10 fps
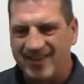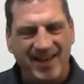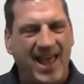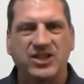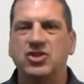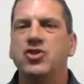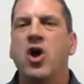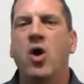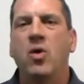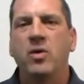it has
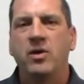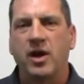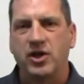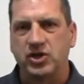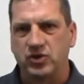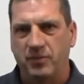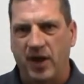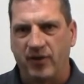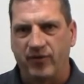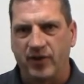no additional
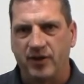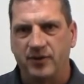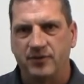benefit.